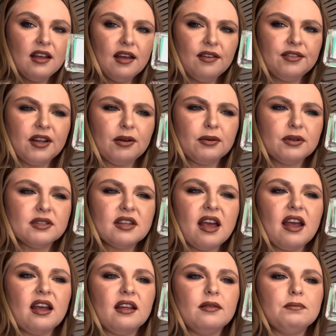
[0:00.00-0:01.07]
There was
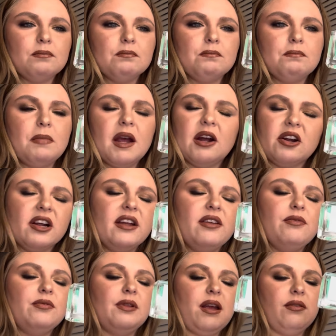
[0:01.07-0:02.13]
a
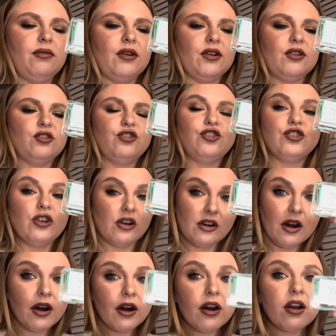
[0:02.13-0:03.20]
berry-flavored
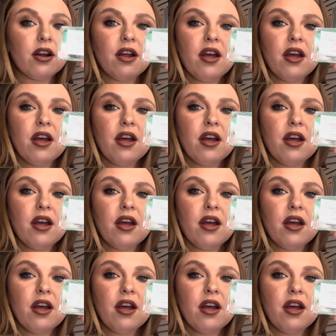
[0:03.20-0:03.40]
sugar